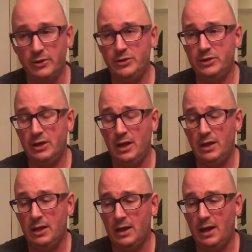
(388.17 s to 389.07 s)
George,
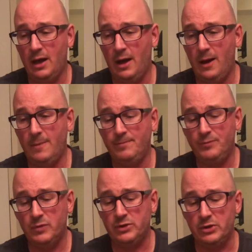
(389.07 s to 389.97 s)
yeah.
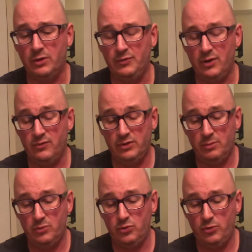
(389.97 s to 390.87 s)
So if you're ever in the
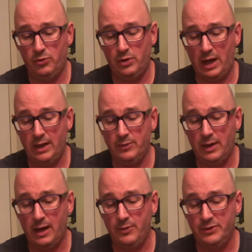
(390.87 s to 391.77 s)
mood,
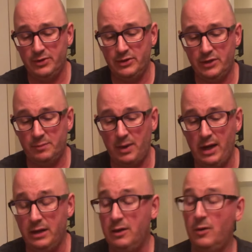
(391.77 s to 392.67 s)
I would suggest
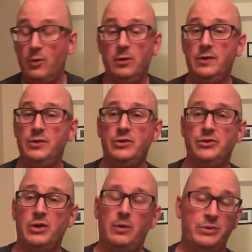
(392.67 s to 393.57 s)
buying, or even just
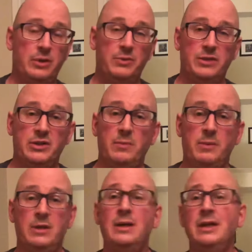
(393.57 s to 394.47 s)
start with something simple. I
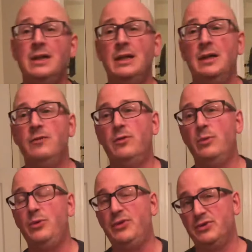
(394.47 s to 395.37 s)
mean,
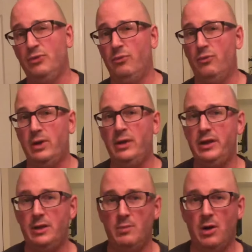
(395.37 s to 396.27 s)
vermouth isn't really
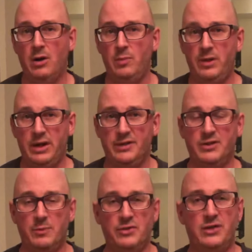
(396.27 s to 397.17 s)
an Amaro, but it has
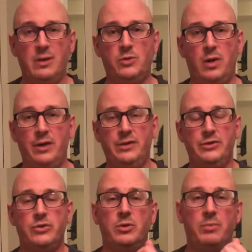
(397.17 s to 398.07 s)
some of the same qualities.
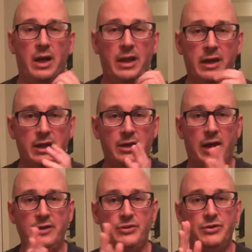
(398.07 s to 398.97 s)
You can buy like a
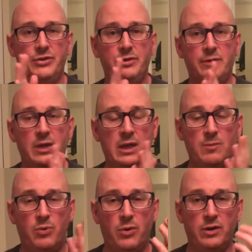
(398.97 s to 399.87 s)
nice
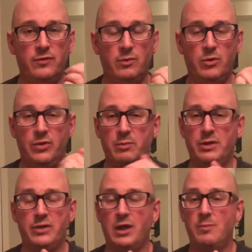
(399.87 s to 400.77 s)
imported vermouth. I'm not
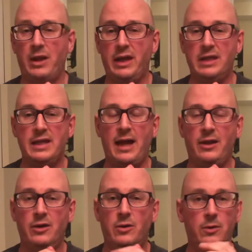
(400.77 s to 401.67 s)
talking about like
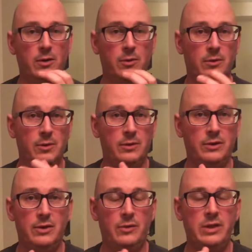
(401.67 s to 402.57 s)
Gallo or
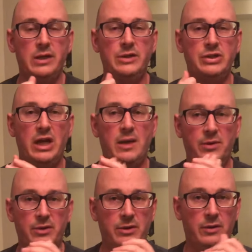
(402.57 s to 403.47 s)
E&J,
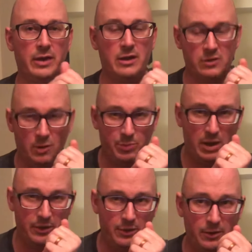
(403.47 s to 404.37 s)
but like a
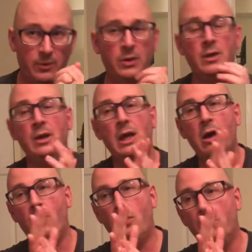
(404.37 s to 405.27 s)
Carpano
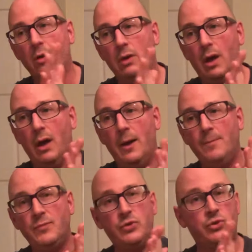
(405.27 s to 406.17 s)
or
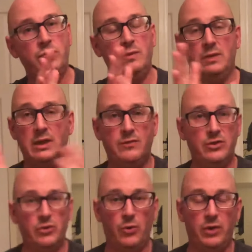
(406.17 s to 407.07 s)
even
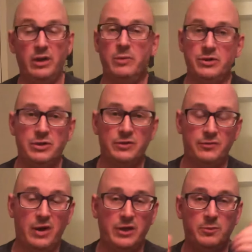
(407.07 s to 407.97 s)
Dolan, which is
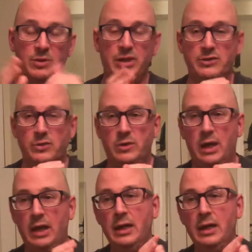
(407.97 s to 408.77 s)
French, but that's okay.